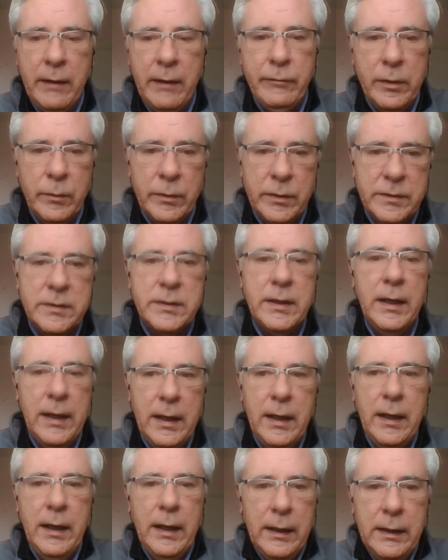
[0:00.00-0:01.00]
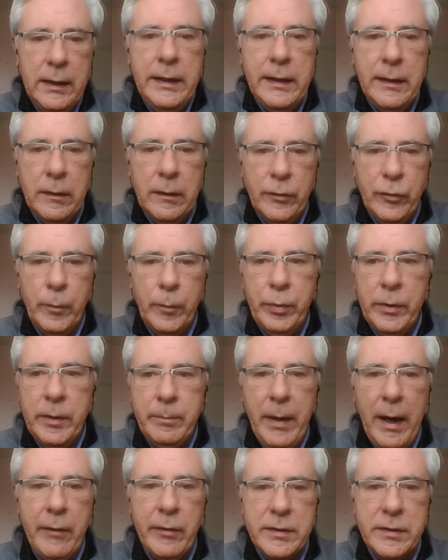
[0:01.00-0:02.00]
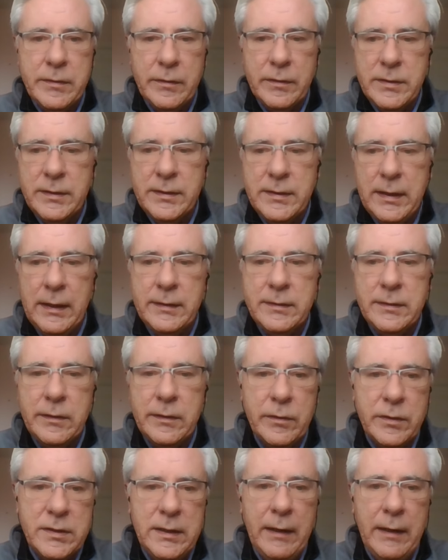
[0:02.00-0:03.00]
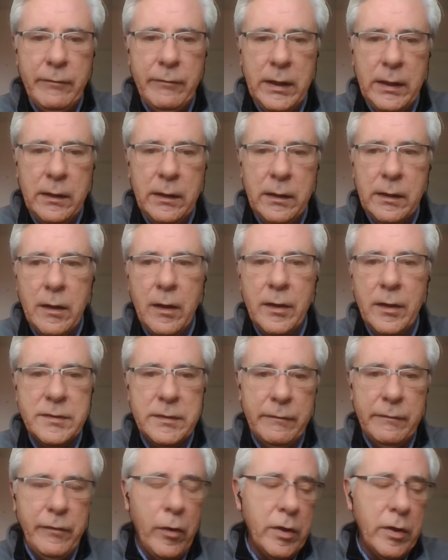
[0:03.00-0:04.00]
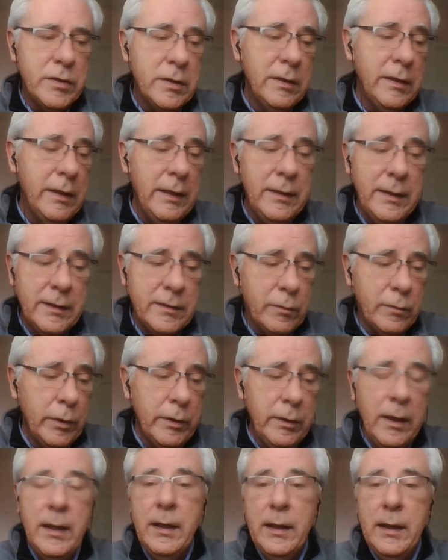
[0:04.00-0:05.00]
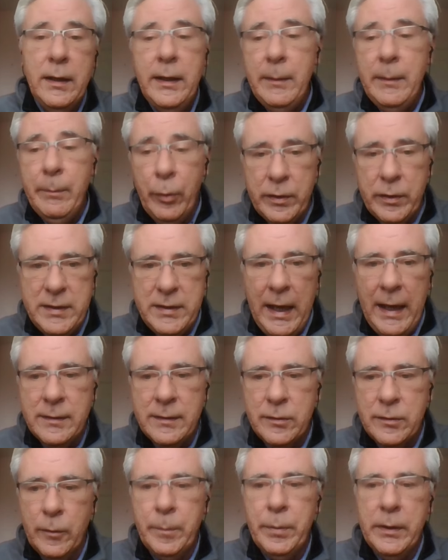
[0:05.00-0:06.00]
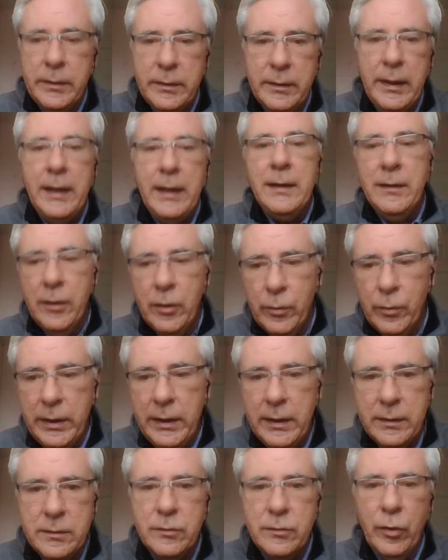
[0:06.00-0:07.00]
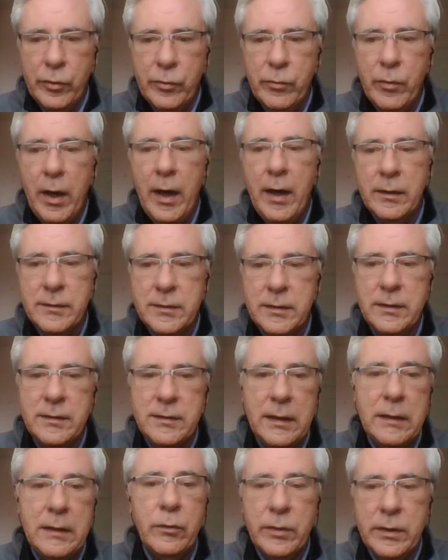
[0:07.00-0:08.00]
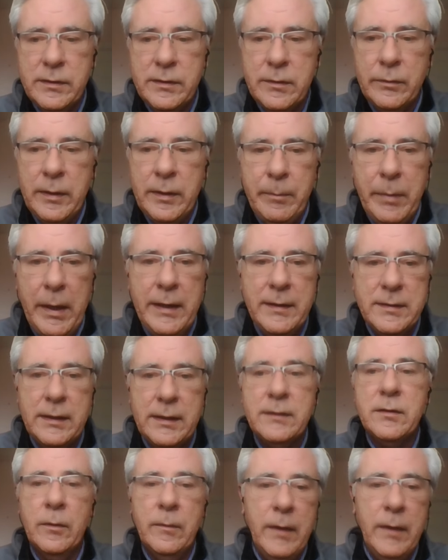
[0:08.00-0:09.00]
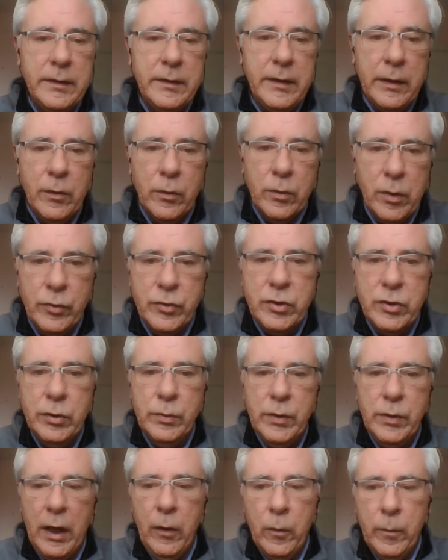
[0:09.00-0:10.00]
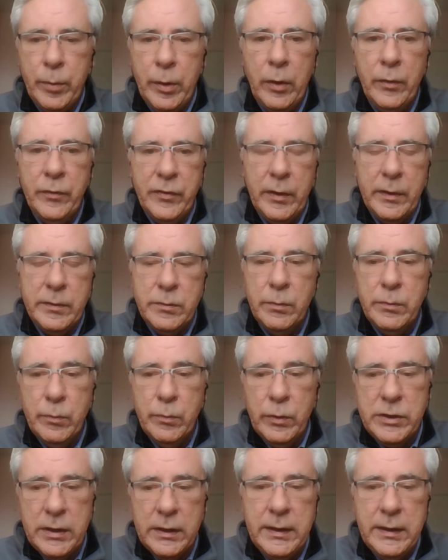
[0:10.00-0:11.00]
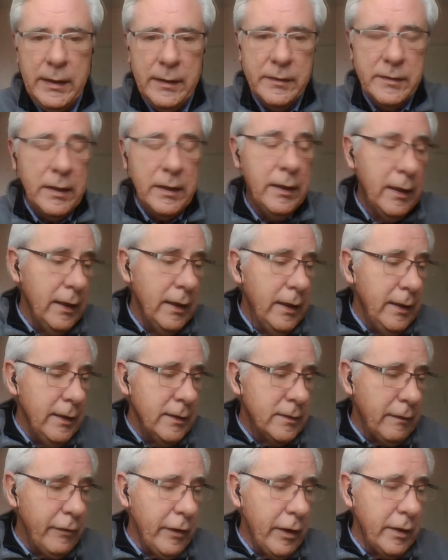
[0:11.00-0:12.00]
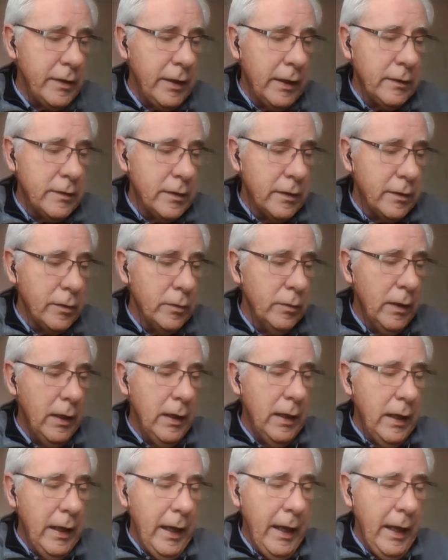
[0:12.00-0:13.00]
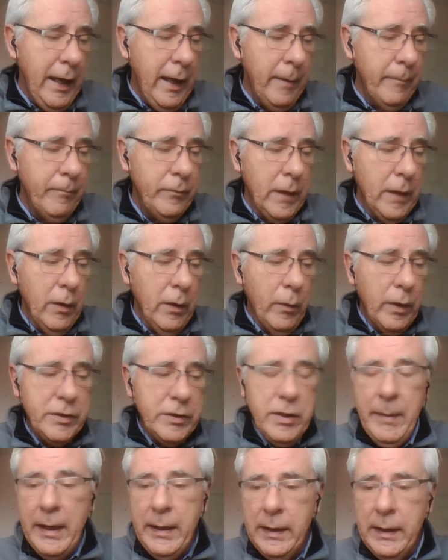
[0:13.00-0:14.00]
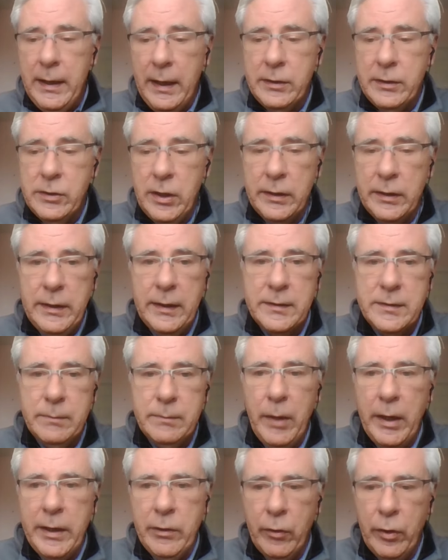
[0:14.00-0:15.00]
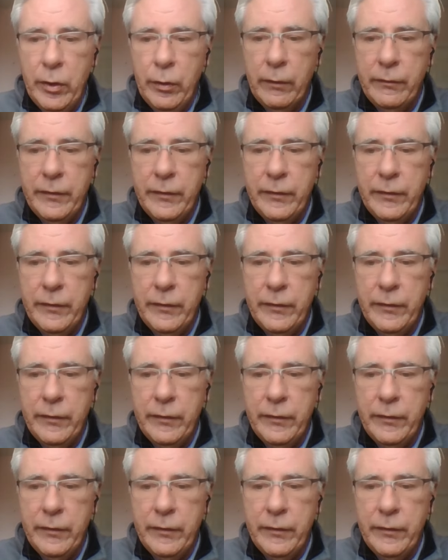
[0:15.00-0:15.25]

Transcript: where everyone's legaled up with barristers and solicitors and everything, and it costs a fortune. In this one, he put his hands up. They knew he had done wrong, so they said, look, it's only basic, so they don't go through the whole process, which I think is a fair thing to do. What do you make of that, Johnny? It's minor